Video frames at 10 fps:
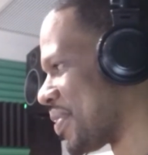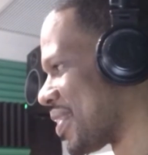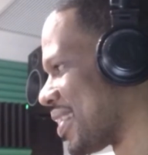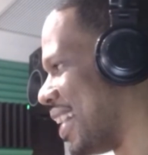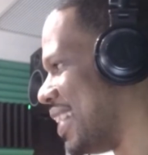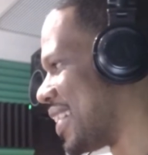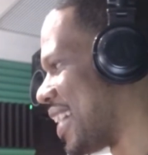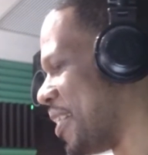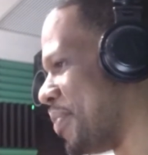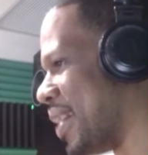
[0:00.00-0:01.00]
and you
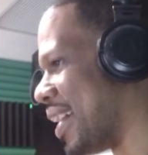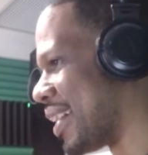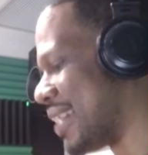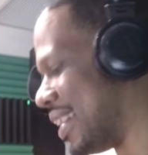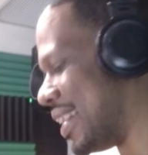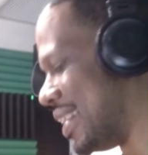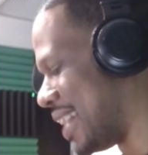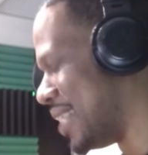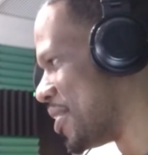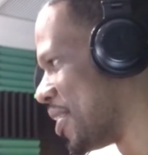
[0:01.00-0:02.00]
carry it back and they
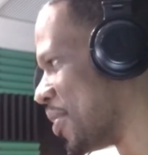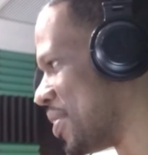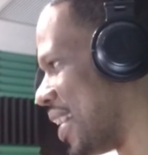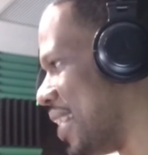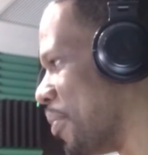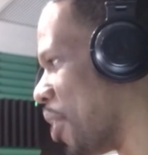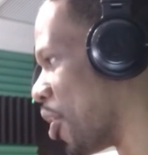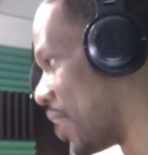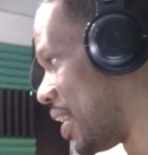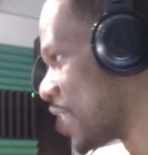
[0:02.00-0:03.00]
sign it out and you borrow
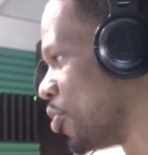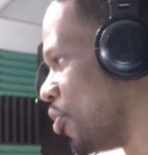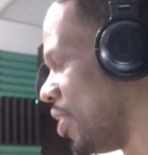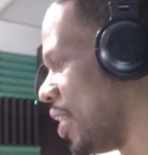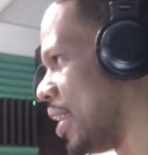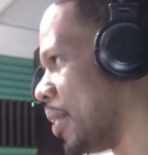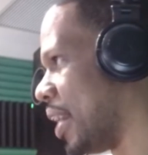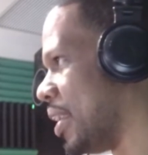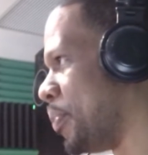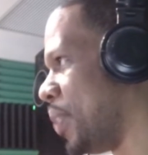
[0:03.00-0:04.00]
our next movie and you
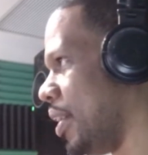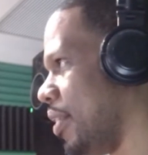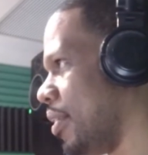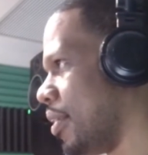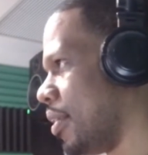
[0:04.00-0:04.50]
pay,